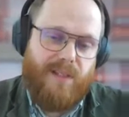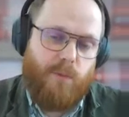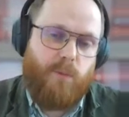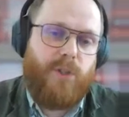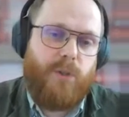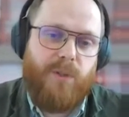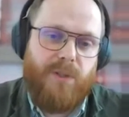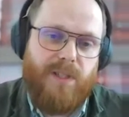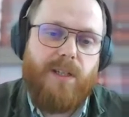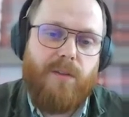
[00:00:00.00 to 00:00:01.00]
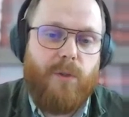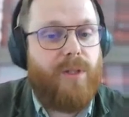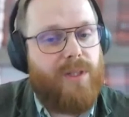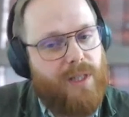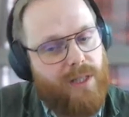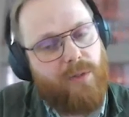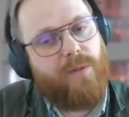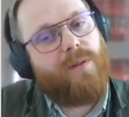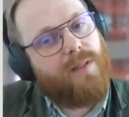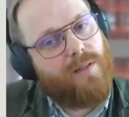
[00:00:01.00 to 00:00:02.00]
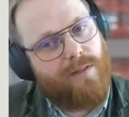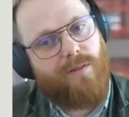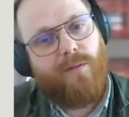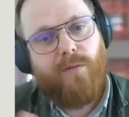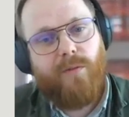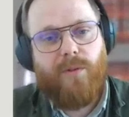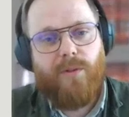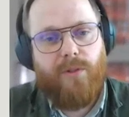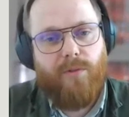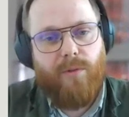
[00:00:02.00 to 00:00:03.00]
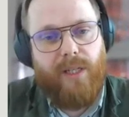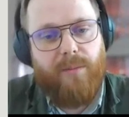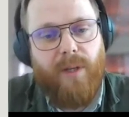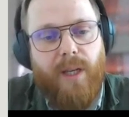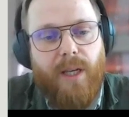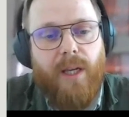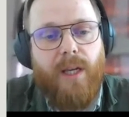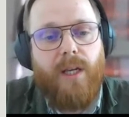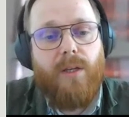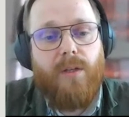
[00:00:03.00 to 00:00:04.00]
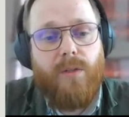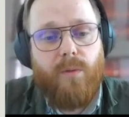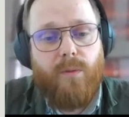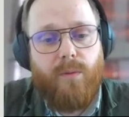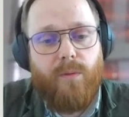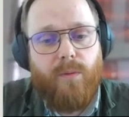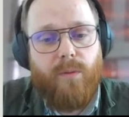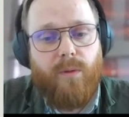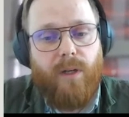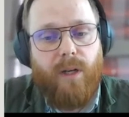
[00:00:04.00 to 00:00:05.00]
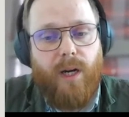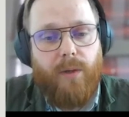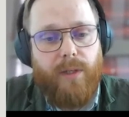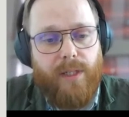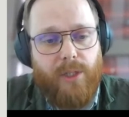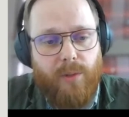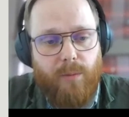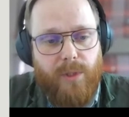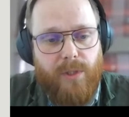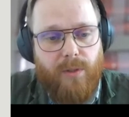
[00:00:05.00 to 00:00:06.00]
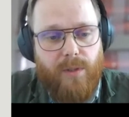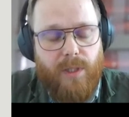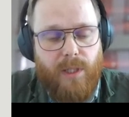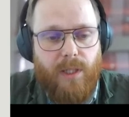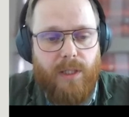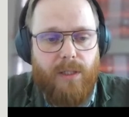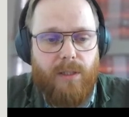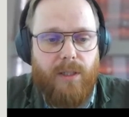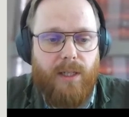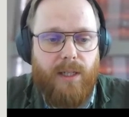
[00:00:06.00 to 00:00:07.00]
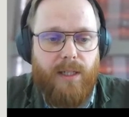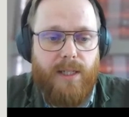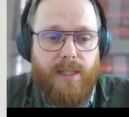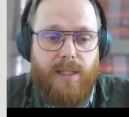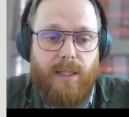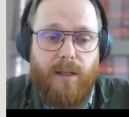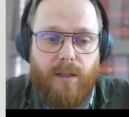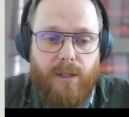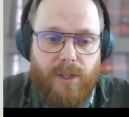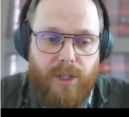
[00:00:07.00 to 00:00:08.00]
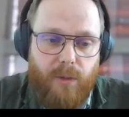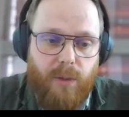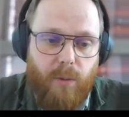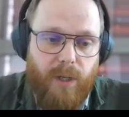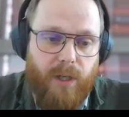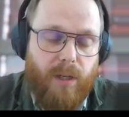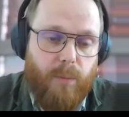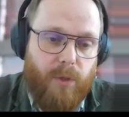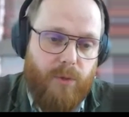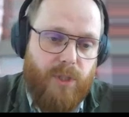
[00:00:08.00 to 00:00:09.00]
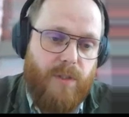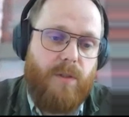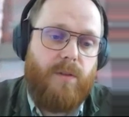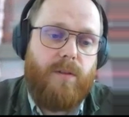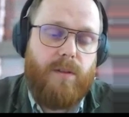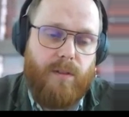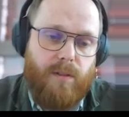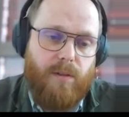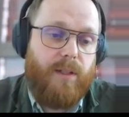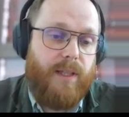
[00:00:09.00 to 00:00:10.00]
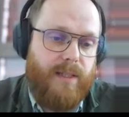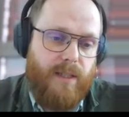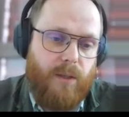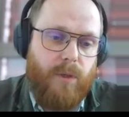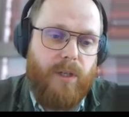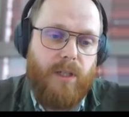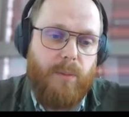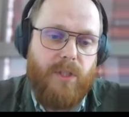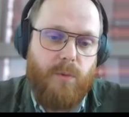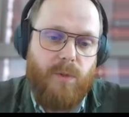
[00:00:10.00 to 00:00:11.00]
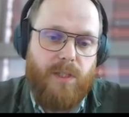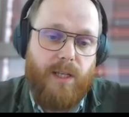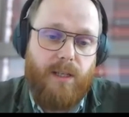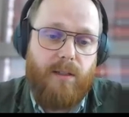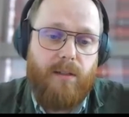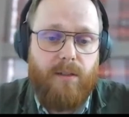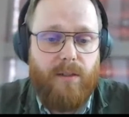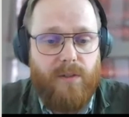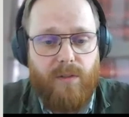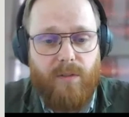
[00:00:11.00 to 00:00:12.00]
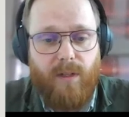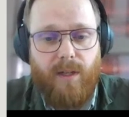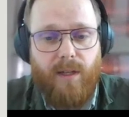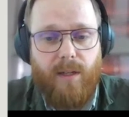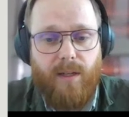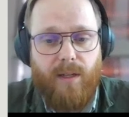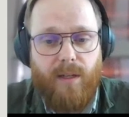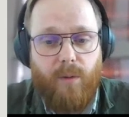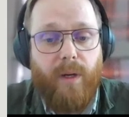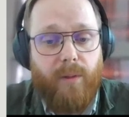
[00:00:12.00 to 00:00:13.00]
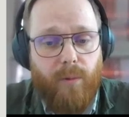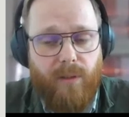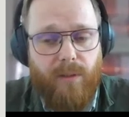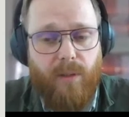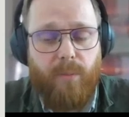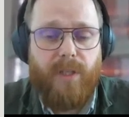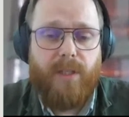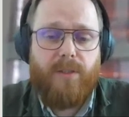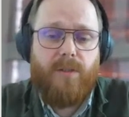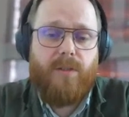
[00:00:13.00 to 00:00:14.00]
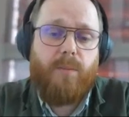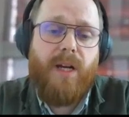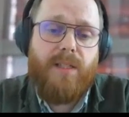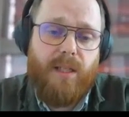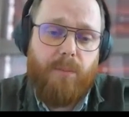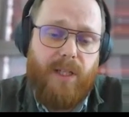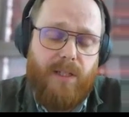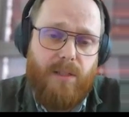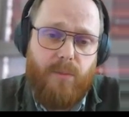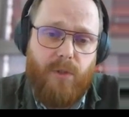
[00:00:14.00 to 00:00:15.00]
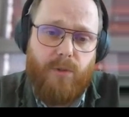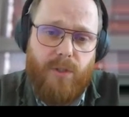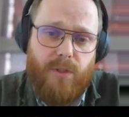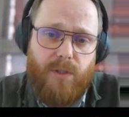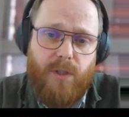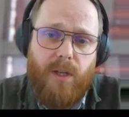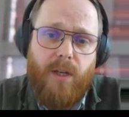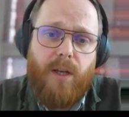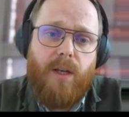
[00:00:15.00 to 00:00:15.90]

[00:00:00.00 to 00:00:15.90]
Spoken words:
This is what you will see if you continue this further to the right. So our initial results here, testing our geo-aware approaches on guessing where an image was taken, does quite well compared to the masking-based approaches.